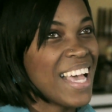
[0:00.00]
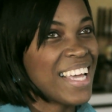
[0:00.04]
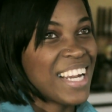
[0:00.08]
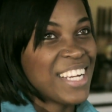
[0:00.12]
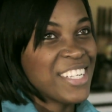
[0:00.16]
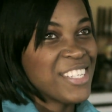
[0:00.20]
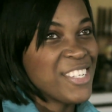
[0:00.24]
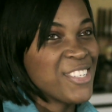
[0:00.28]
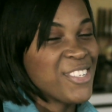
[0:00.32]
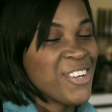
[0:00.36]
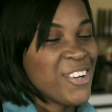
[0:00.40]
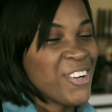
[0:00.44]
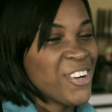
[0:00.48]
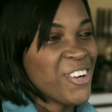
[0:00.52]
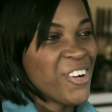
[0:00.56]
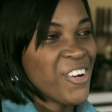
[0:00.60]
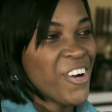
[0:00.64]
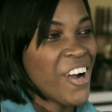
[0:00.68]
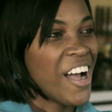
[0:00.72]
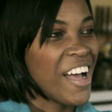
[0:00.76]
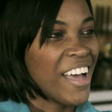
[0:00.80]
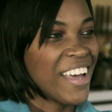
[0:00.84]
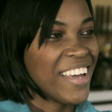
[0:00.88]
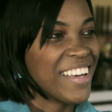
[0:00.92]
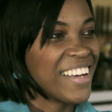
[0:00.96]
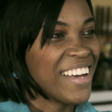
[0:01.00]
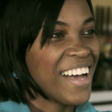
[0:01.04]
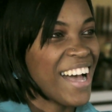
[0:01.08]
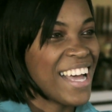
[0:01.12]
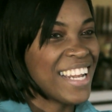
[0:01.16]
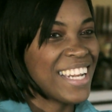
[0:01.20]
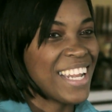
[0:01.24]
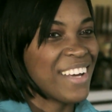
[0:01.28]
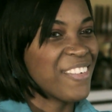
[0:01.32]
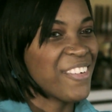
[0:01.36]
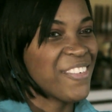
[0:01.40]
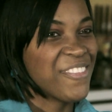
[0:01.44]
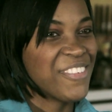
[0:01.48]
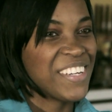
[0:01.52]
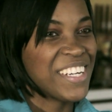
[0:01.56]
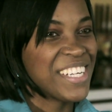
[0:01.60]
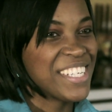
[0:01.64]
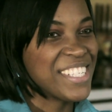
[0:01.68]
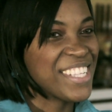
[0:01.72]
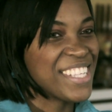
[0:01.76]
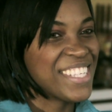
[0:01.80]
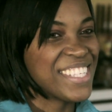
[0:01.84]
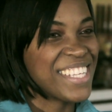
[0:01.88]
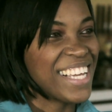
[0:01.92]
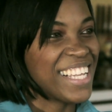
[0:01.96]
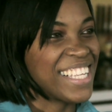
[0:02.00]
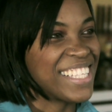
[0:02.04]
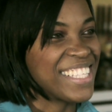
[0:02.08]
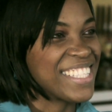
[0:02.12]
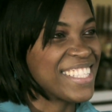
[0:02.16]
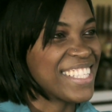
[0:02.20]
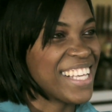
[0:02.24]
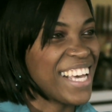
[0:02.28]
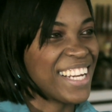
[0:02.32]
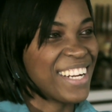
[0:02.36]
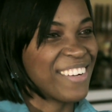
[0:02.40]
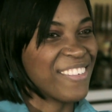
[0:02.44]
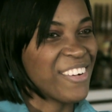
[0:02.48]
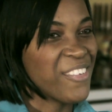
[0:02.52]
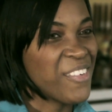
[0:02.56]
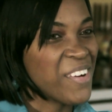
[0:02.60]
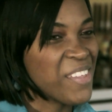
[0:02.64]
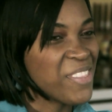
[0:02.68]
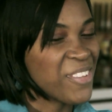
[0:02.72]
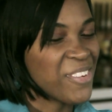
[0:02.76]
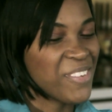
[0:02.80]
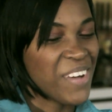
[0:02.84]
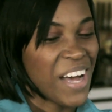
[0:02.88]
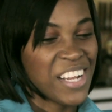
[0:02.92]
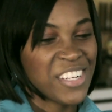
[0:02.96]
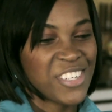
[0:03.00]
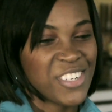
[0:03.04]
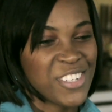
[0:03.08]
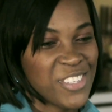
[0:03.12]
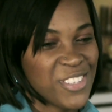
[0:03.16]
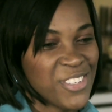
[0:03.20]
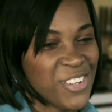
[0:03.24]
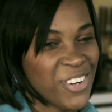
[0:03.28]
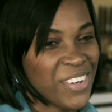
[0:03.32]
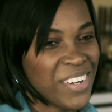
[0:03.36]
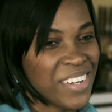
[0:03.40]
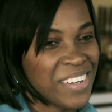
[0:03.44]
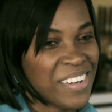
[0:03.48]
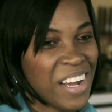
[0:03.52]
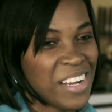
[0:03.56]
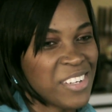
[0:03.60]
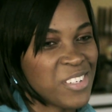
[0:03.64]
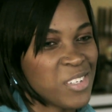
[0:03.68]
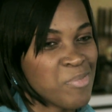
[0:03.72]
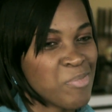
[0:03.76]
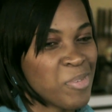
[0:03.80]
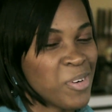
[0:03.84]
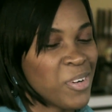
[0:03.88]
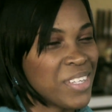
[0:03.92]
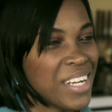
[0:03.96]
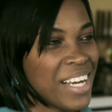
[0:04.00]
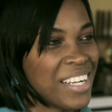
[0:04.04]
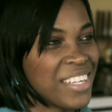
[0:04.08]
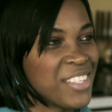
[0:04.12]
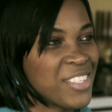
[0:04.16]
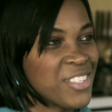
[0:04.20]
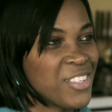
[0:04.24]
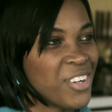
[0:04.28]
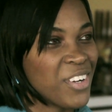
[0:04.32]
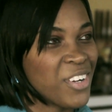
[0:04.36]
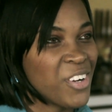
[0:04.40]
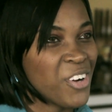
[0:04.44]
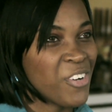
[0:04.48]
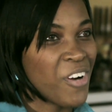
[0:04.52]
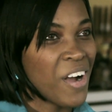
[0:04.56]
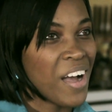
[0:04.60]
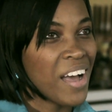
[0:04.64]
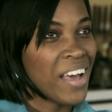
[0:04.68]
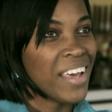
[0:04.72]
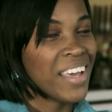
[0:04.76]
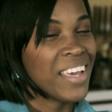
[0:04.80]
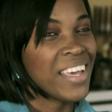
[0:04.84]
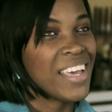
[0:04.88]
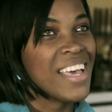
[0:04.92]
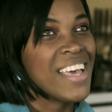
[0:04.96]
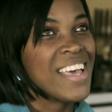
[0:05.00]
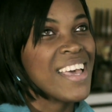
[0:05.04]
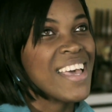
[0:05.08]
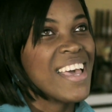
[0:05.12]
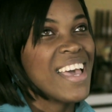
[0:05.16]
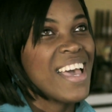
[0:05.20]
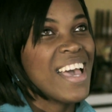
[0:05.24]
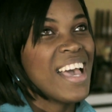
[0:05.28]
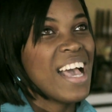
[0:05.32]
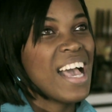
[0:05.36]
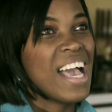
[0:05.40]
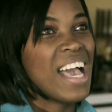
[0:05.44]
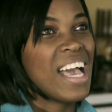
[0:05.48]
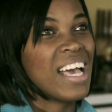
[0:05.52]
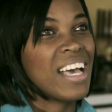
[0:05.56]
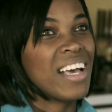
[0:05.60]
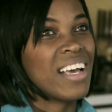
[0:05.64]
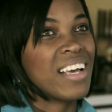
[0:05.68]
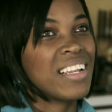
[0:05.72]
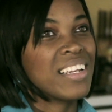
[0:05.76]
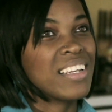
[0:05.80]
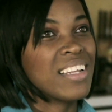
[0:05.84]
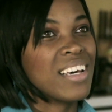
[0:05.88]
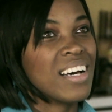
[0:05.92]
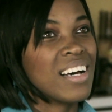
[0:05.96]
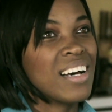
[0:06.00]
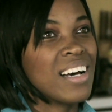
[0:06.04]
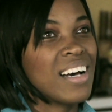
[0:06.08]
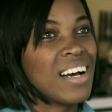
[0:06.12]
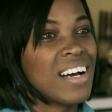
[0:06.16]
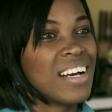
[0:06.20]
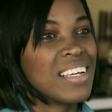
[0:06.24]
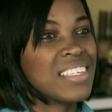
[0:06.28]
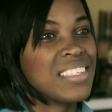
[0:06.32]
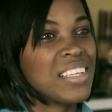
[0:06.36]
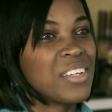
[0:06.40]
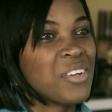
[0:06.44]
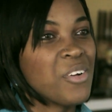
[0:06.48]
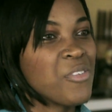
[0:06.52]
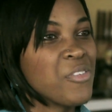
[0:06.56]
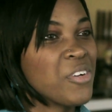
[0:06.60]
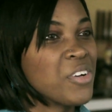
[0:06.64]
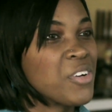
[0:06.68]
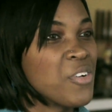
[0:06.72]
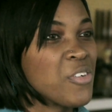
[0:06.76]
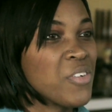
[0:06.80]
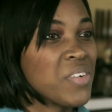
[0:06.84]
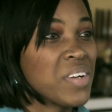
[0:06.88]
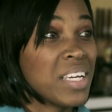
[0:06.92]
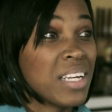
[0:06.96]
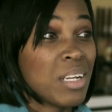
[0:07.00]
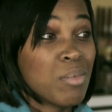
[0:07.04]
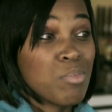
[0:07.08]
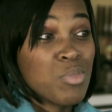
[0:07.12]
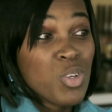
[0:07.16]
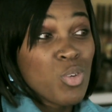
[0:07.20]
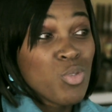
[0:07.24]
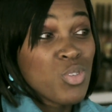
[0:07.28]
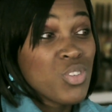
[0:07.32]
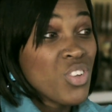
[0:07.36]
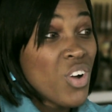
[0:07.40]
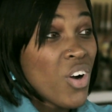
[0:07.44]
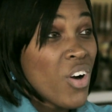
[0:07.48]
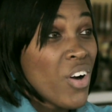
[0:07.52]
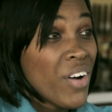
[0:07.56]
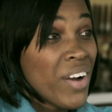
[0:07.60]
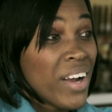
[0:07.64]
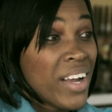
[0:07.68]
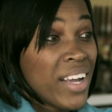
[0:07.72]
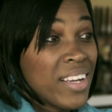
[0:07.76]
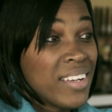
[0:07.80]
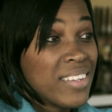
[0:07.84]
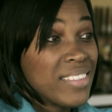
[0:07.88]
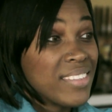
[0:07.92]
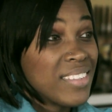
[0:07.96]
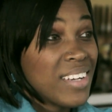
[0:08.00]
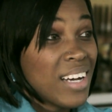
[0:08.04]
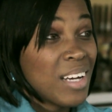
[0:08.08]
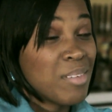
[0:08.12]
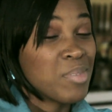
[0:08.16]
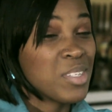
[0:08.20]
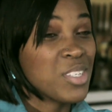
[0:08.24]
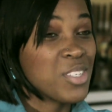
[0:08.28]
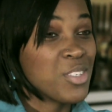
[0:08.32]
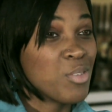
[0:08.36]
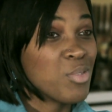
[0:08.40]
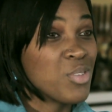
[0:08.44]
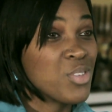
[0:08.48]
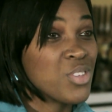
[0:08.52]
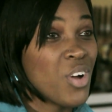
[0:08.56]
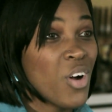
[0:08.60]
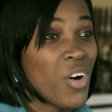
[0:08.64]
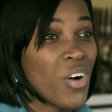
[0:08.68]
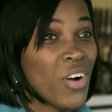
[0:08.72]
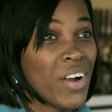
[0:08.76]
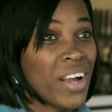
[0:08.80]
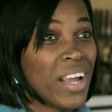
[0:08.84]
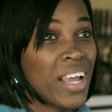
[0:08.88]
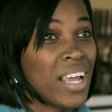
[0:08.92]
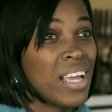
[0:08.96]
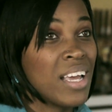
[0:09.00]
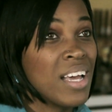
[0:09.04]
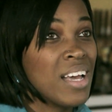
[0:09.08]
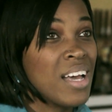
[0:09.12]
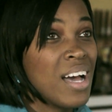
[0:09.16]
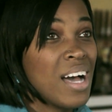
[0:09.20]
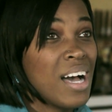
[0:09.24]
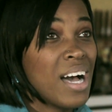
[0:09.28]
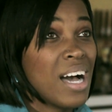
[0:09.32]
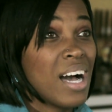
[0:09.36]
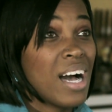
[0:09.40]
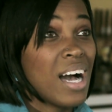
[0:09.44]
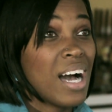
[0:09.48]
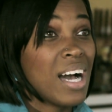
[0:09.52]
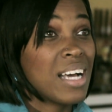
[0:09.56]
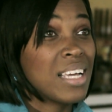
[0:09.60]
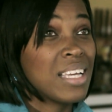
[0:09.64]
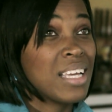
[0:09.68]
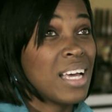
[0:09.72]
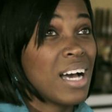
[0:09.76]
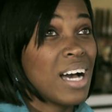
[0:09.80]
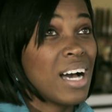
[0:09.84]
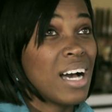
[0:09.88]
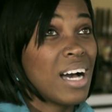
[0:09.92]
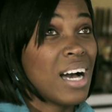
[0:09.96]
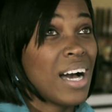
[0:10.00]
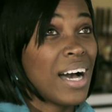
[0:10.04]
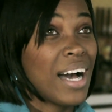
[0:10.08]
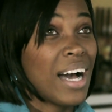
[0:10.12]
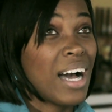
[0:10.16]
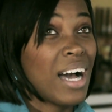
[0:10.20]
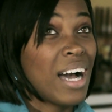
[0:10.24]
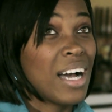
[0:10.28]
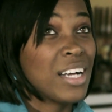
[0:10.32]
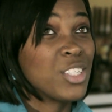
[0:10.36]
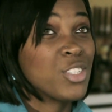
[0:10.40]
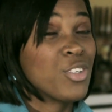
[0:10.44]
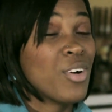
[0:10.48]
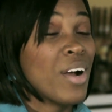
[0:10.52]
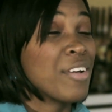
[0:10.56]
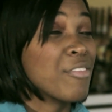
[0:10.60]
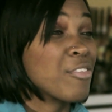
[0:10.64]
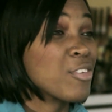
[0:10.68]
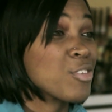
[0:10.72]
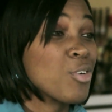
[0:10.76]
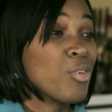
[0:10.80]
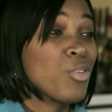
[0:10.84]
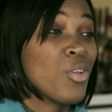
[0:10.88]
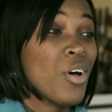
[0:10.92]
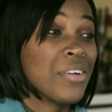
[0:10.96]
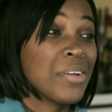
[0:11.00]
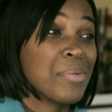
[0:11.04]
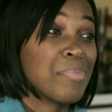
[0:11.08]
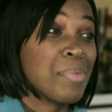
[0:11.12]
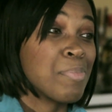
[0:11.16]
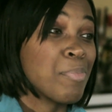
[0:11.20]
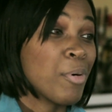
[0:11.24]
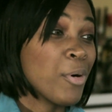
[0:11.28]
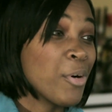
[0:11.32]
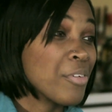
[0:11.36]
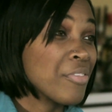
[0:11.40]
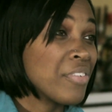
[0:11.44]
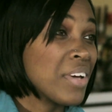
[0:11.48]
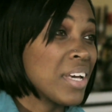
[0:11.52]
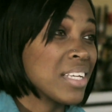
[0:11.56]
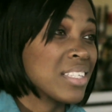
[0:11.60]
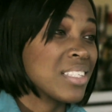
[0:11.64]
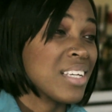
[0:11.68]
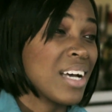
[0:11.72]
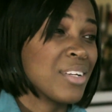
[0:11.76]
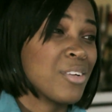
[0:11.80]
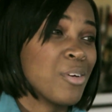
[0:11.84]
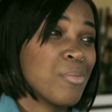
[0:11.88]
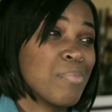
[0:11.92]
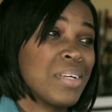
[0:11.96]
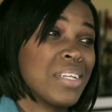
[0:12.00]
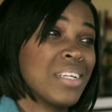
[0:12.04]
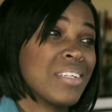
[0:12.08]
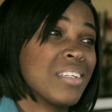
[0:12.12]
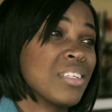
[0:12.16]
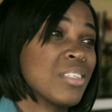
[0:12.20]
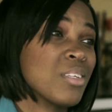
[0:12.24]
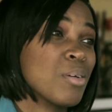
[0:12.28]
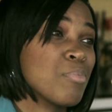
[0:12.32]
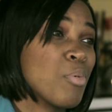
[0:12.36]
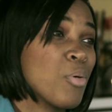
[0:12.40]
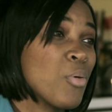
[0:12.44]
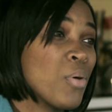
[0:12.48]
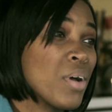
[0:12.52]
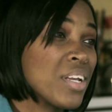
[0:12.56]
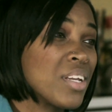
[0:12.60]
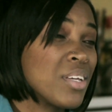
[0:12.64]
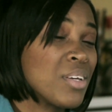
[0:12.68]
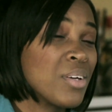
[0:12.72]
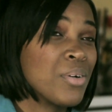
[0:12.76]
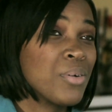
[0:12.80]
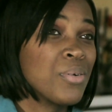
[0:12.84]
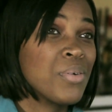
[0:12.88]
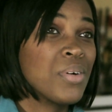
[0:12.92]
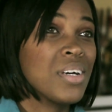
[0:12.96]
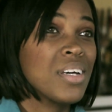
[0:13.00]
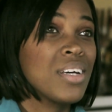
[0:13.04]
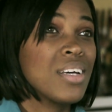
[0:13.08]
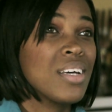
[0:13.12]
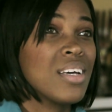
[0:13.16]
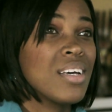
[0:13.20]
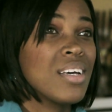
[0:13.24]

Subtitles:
I just started crying. I never finished the sentence. I never went through it. I just broke down and started crying. And I said over and over again, I'm so sorry. I'm just so sorry. I tried for so long to be perfect. I don't mean to disappoint you.